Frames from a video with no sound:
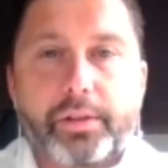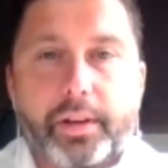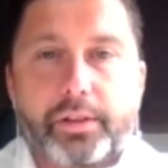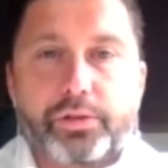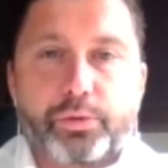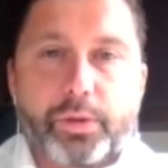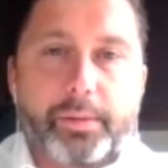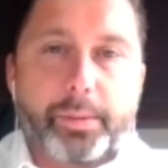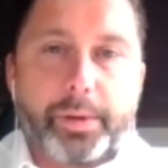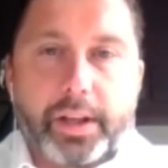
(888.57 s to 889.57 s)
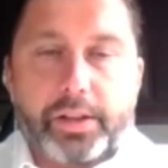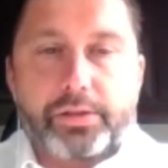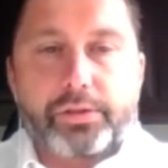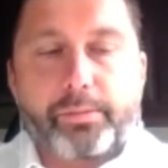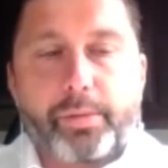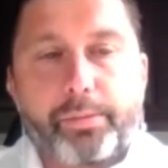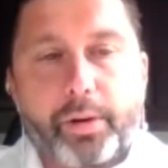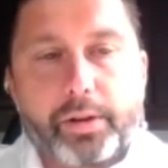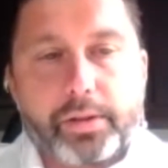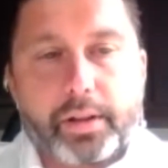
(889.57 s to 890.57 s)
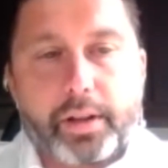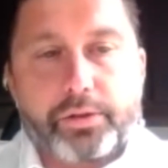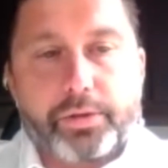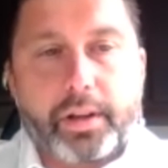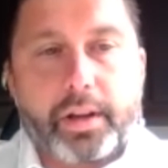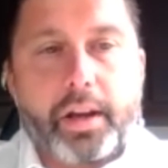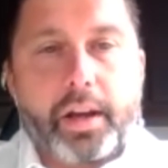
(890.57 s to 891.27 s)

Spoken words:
extreme limitations in both parts of the country